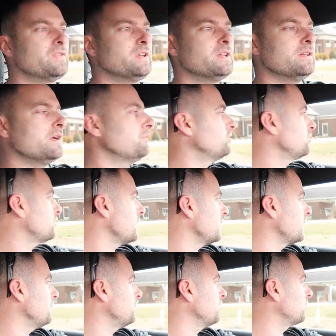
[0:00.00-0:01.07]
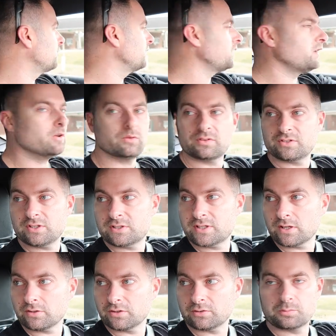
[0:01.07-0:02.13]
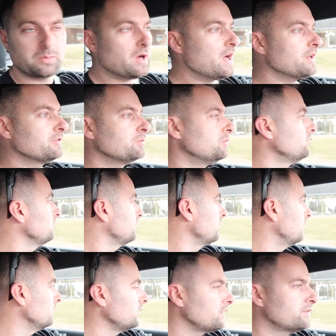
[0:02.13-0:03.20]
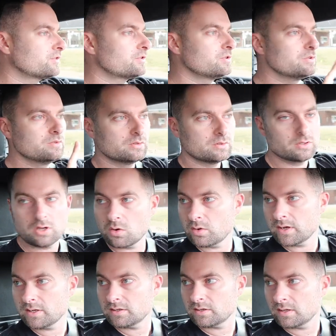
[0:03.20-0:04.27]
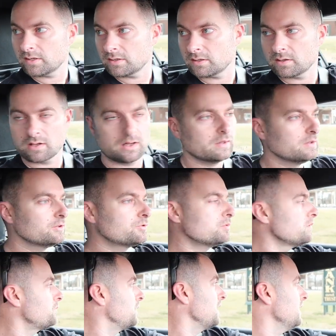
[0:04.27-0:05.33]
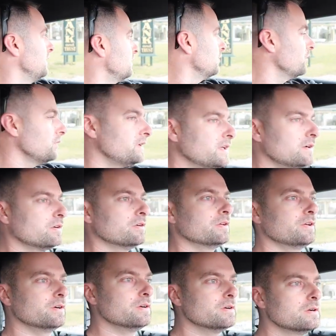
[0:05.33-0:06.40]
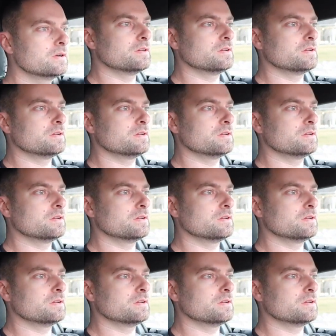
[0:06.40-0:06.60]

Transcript: I'm just trying to keep this video as detailed as possible, so let's go ahead and let's repeat what we did earlier.